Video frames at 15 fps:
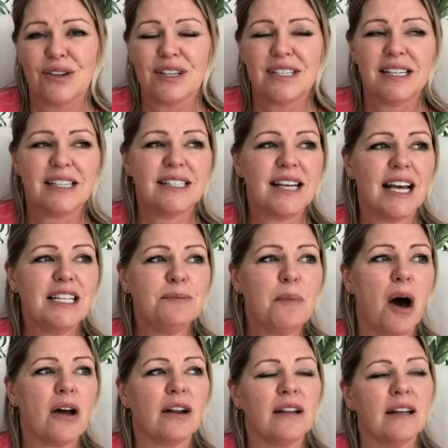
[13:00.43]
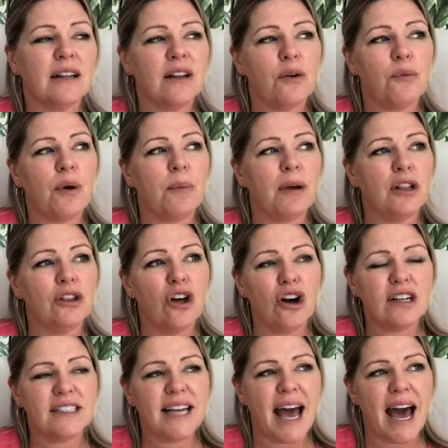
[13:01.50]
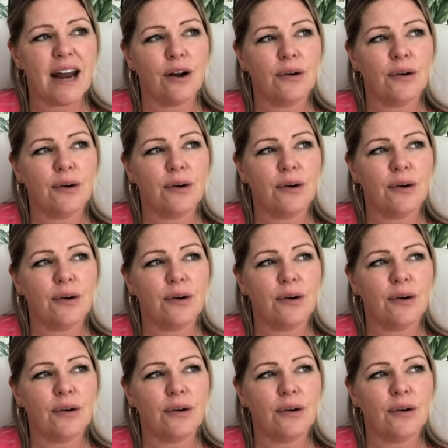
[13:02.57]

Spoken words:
the success model, when we looked at,